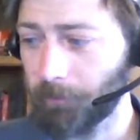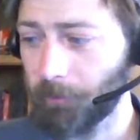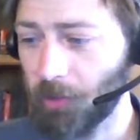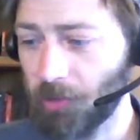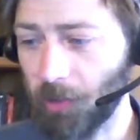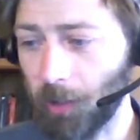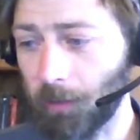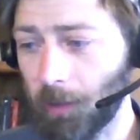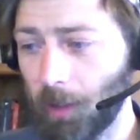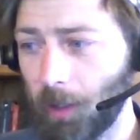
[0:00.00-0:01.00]
So
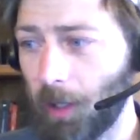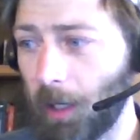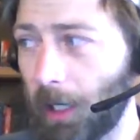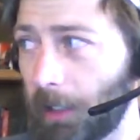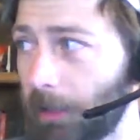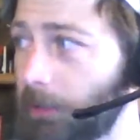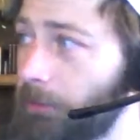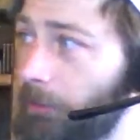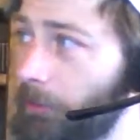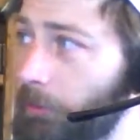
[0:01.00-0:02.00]
I
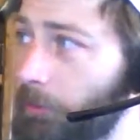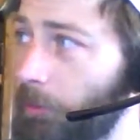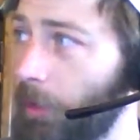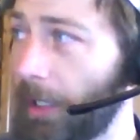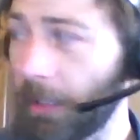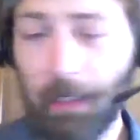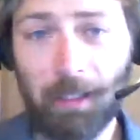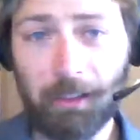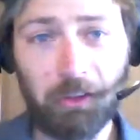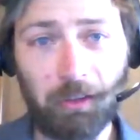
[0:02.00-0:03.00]

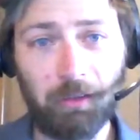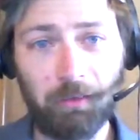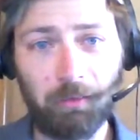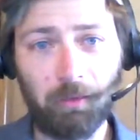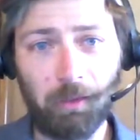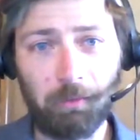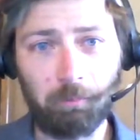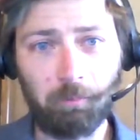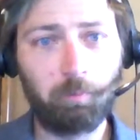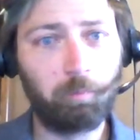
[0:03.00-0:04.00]
actually
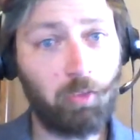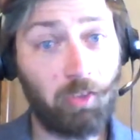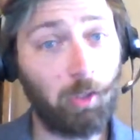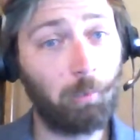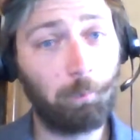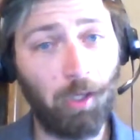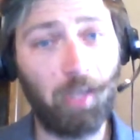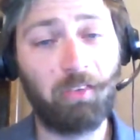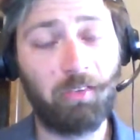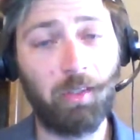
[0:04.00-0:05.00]
am still
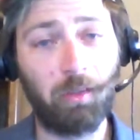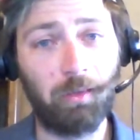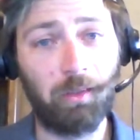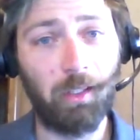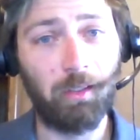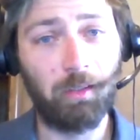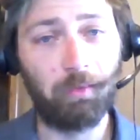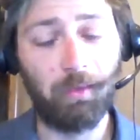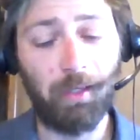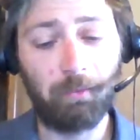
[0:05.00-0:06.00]
processing the data
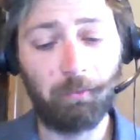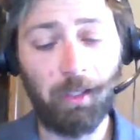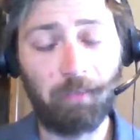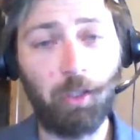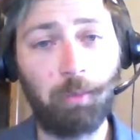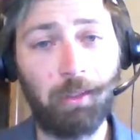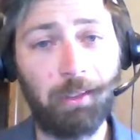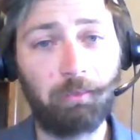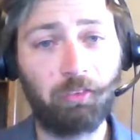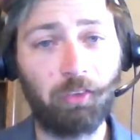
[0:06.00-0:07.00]
that we have coming
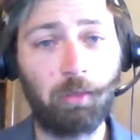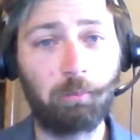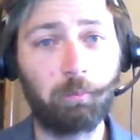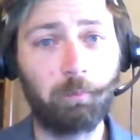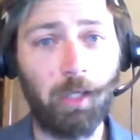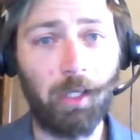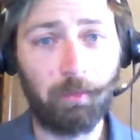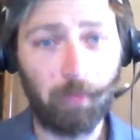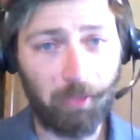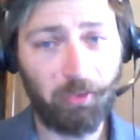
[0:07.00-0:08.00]
in from
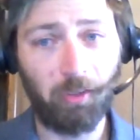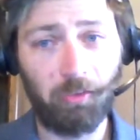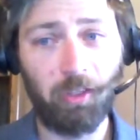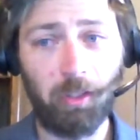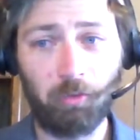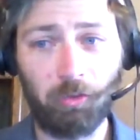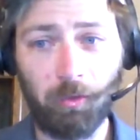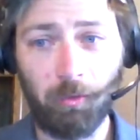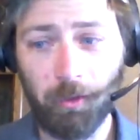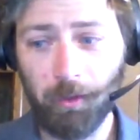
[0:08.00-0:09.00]
last year's team's
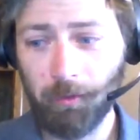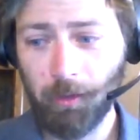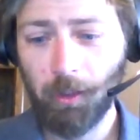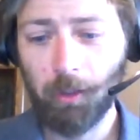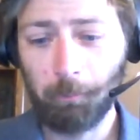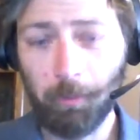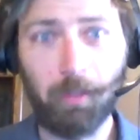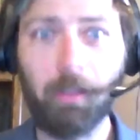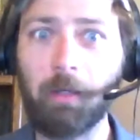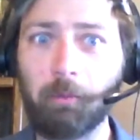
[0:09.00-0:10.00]
recording.
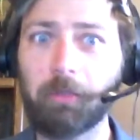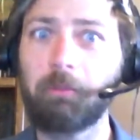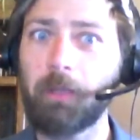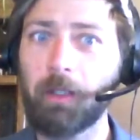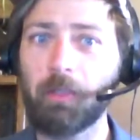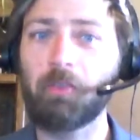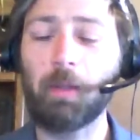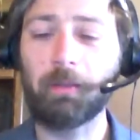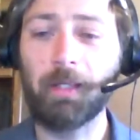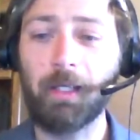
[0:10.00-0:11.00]
But yeah, we can
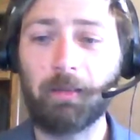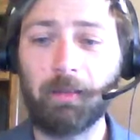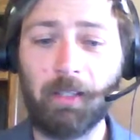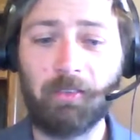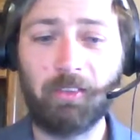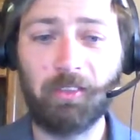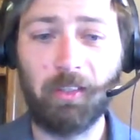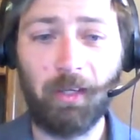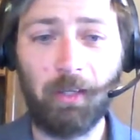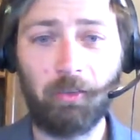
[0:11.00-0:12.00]
expect that
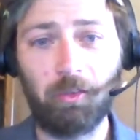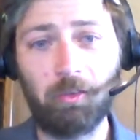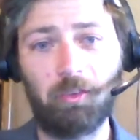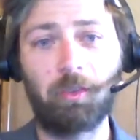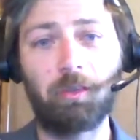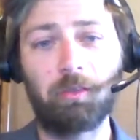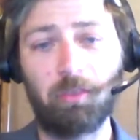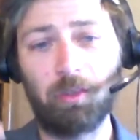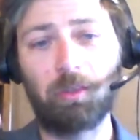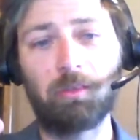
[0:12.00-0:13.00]
60,000
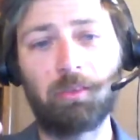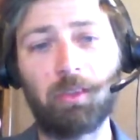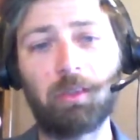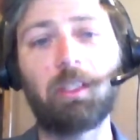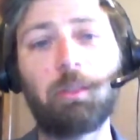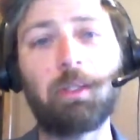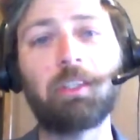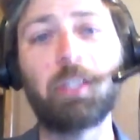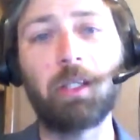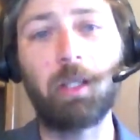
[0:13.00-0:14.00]
to keep
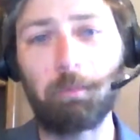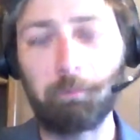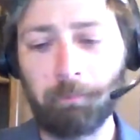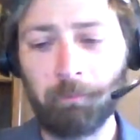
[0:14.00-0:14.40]
inching up.